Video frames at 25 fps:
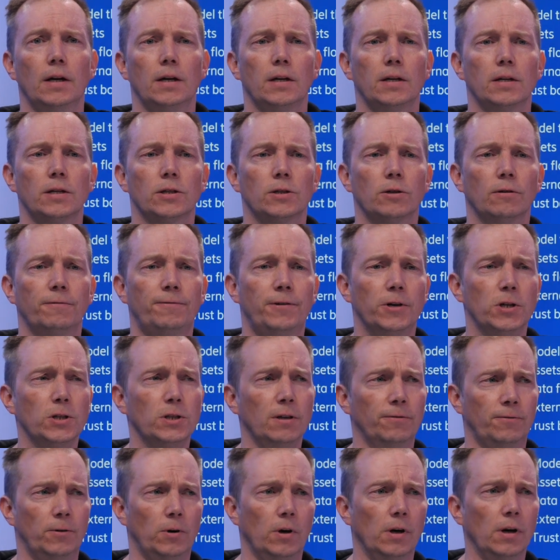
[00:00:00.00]
So first
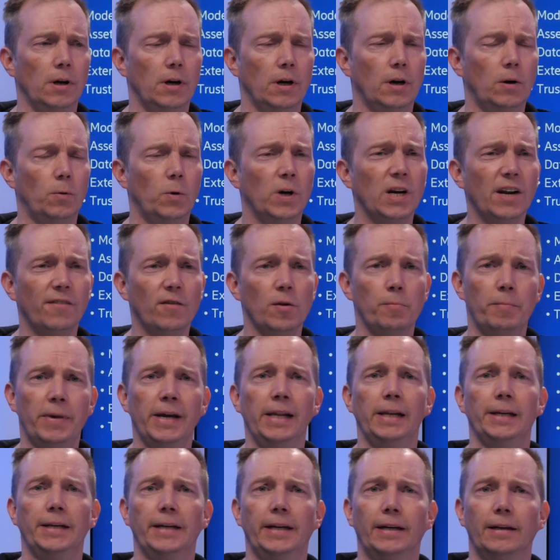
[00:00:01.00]
of all, what are we
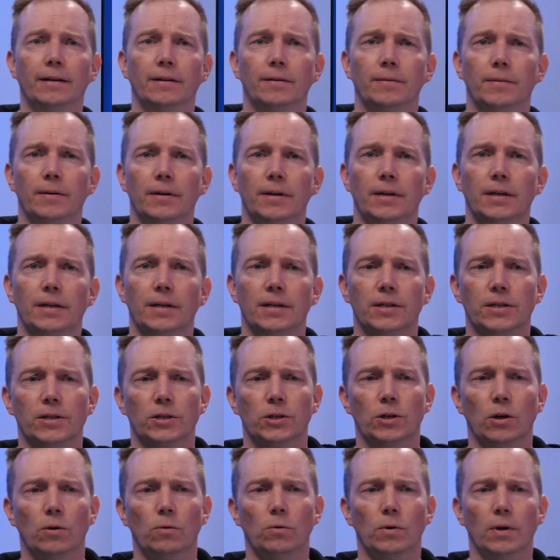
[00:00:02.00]
building?
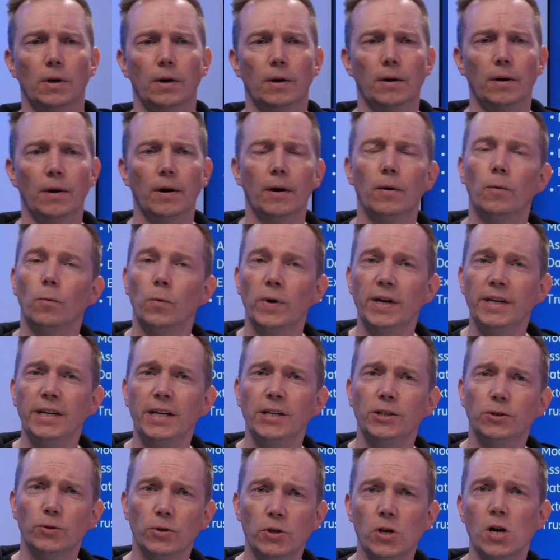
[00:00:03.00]
So we
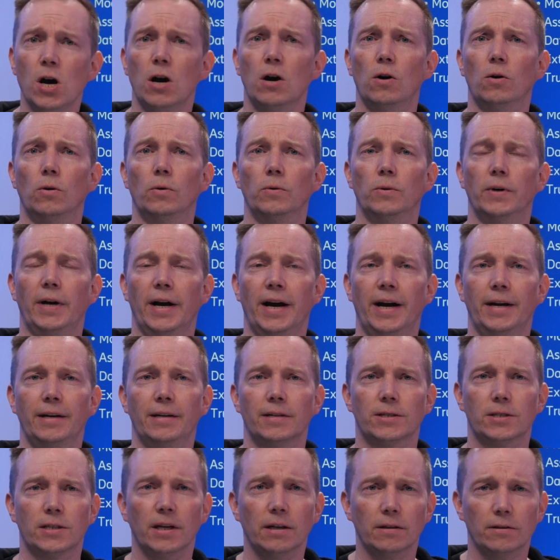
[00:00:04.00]
need to know and
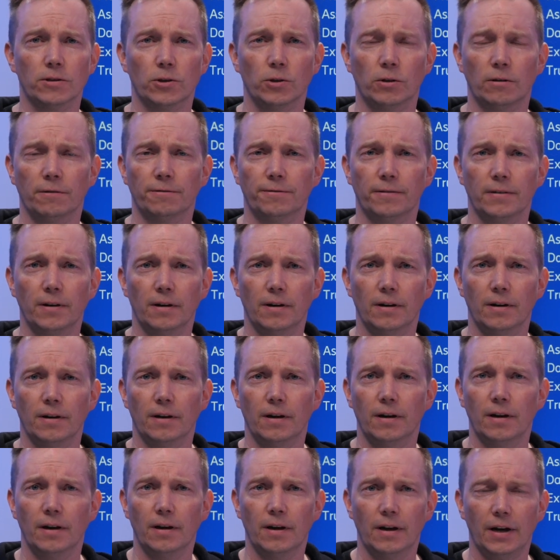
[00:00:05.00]
sort of
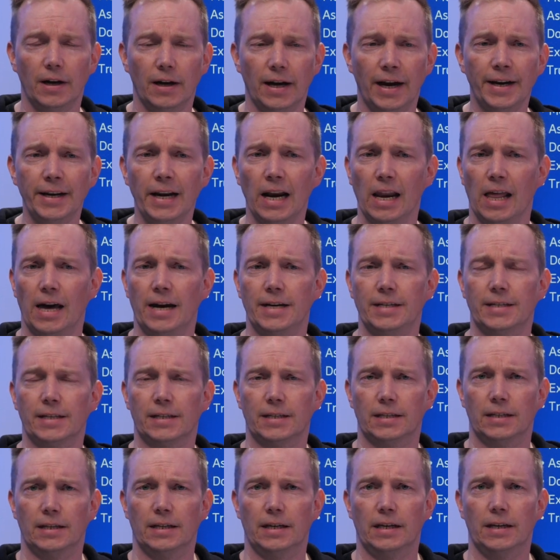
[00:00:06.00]
analyze
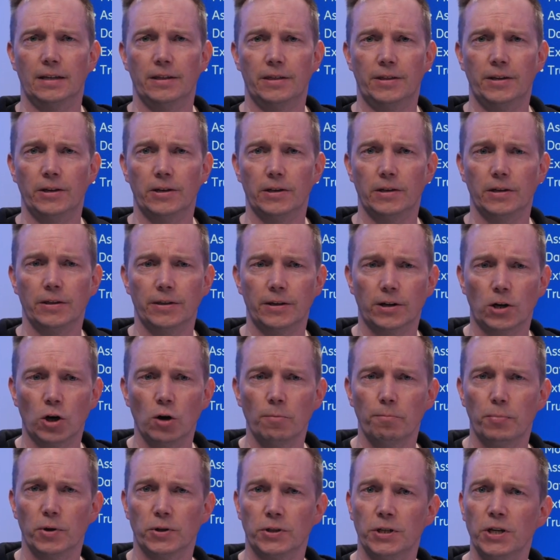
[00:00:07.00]
the
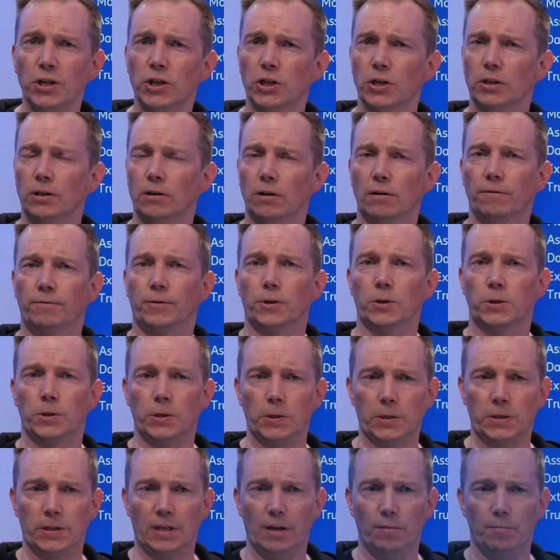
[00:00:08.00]
composition of the
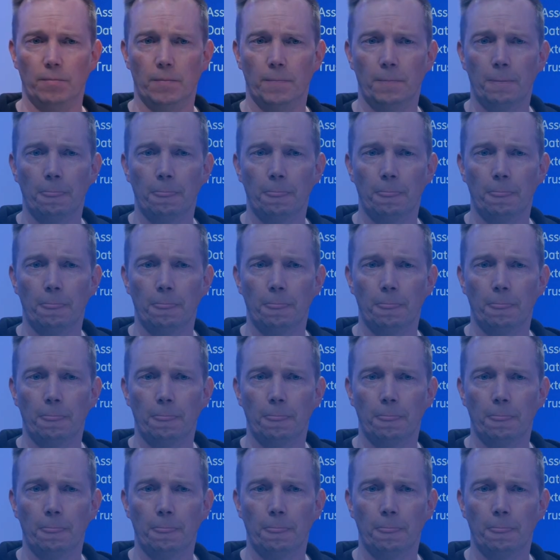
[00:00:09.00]
system.